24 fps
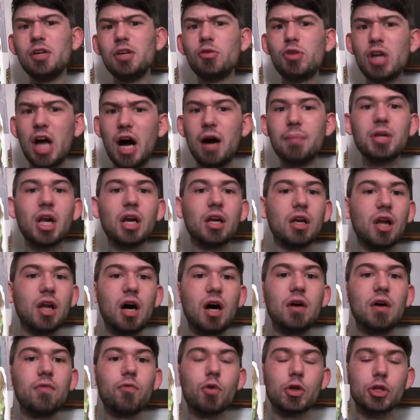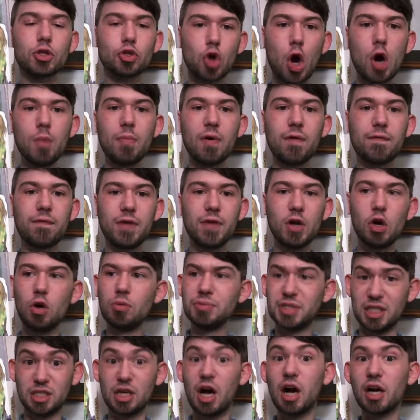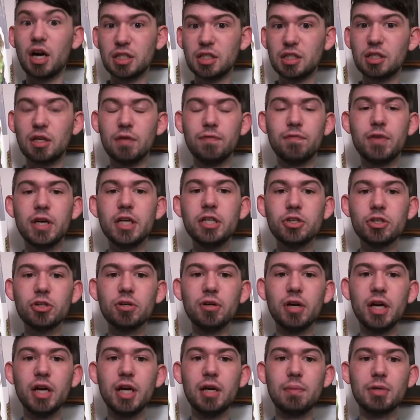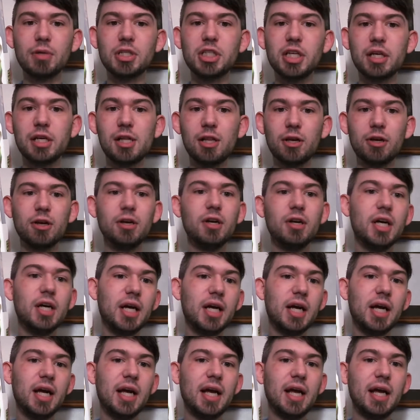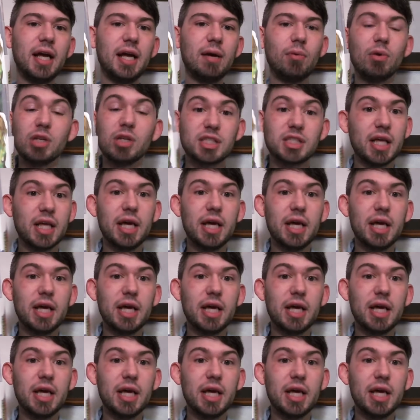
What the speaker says: you come to love with Troma films and Toxic Avenger in particular was